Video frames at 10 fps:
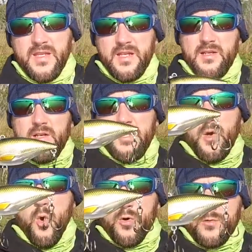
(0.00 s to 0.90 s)
it in a
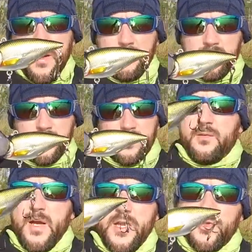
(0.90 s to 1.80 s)
1/4 ounce.
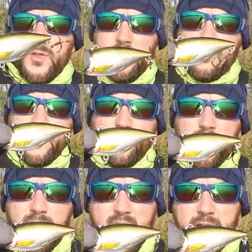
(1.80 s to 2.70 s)
I usually only
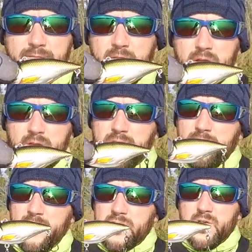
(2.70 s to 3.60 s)
throw that if the
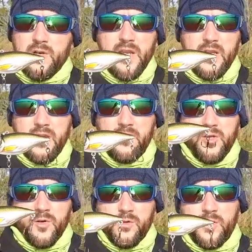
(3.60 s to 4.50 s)
fish are eating,
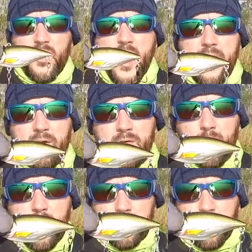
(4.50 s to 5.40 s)
you know, a little higher in the
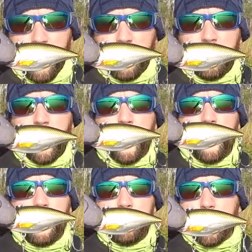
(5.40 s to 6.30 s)
water column
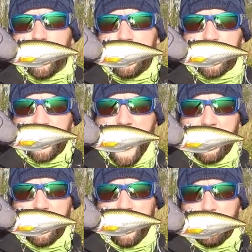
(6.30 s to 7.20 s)
or more in the
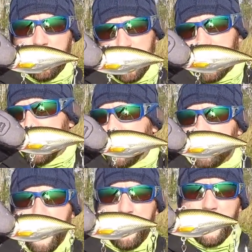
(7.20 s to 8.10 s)
shallow areas,
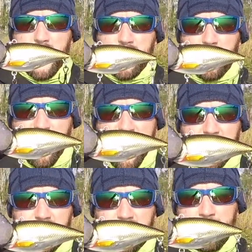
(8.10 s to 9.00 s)
maybe a lot of
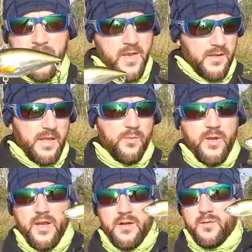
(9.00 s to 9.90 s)
grass. That
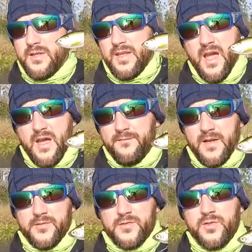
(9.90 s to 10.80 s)
way I don't get the 1/2
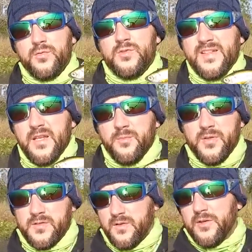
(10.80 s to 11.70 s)
ounce too deep.
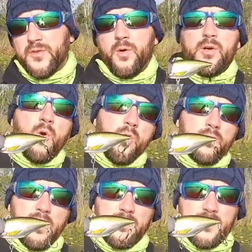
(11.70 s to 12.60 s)
So I'll throw a
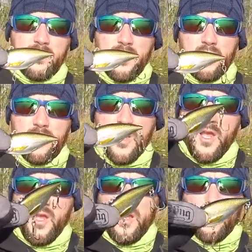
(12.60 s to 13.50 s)
1/4 ounce in there,
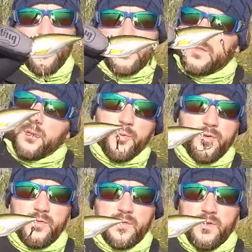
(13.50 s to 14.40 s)
and it still
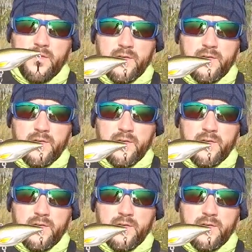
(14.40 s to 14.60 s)
produces all the